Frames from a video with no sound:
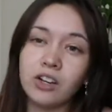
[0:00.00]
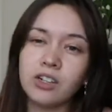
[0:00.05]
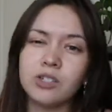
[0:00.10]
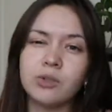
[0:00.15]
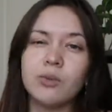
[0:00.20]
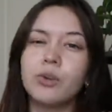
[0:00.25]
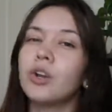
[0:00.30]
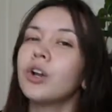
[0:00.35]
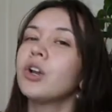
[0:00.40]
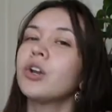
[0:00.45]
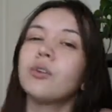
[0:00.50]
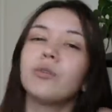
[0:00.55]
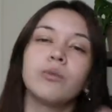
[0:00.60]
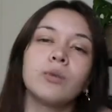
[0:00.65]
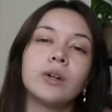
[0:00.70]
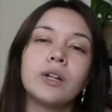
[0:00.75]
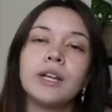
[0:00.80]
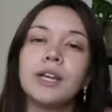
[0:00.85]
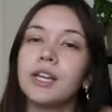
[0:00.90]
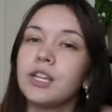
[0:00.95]
and so we couldn't
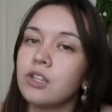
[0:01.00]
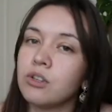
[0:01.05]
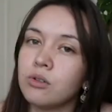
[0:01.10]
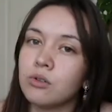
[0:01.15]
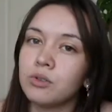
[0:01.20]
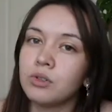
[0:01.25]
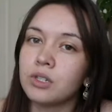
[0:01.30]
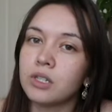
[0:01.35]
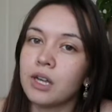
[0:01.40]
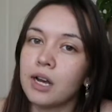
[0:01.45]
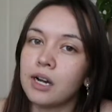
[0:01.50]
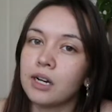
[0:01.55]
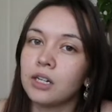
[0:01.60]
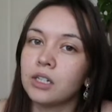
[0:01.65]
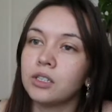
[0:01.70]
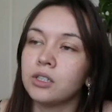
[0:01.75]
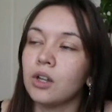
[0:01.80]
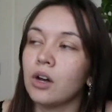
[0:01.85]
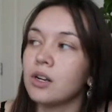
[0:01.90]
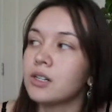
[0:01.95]
really use that
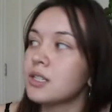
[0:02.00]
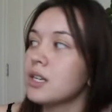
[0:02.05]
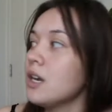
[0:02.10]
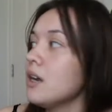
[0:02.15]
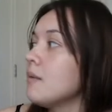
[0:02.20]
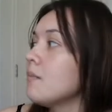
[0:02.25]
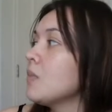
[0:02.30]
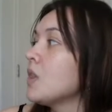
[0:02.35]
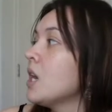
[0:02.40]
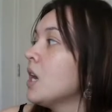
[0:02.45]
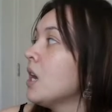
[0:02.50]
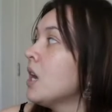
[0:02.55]
closet.